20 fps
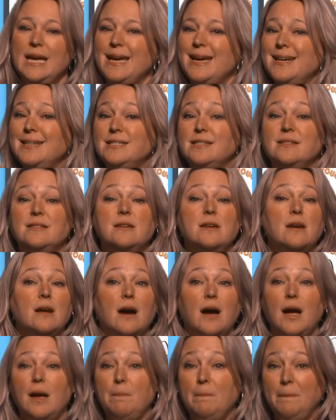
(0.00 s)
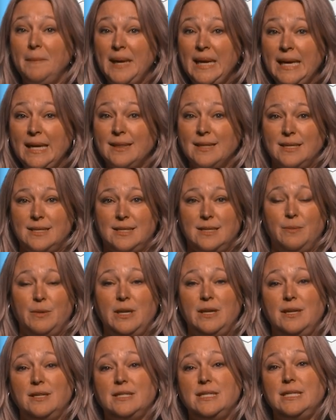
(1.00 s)
It does not mean that someone
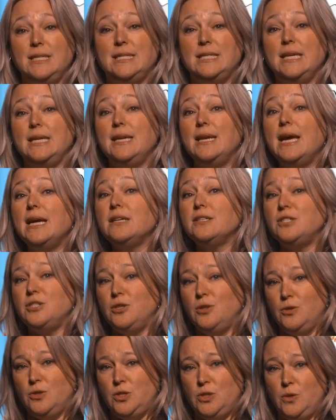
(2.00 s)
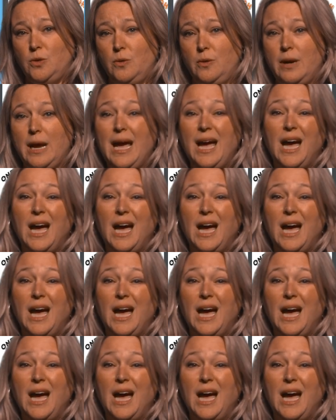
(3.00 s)
needs to sit next to your student.